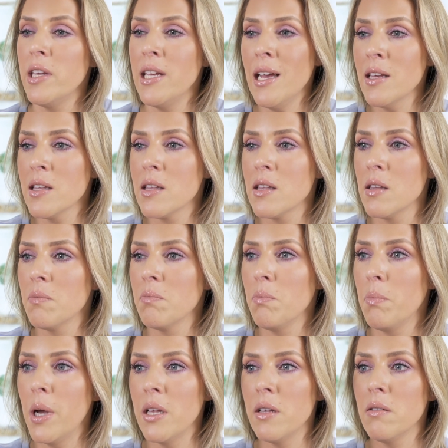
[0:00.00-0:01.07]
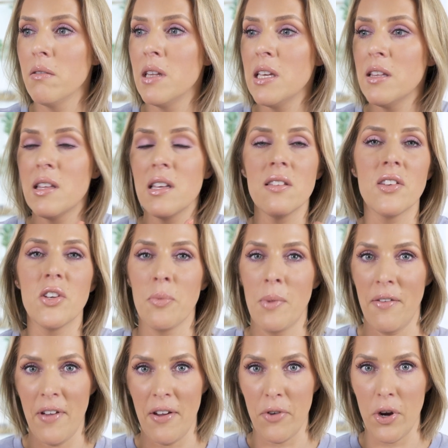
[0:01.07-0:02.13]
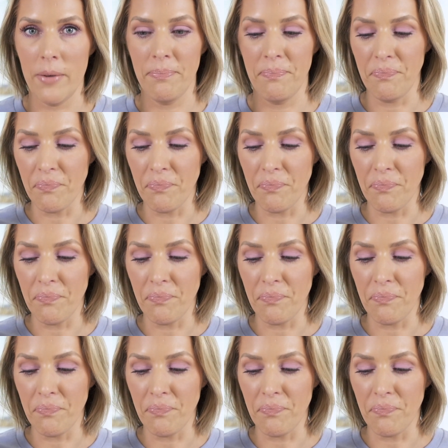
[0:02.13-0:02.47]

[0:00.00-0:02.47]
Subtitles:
Yes. But this is still my favorite.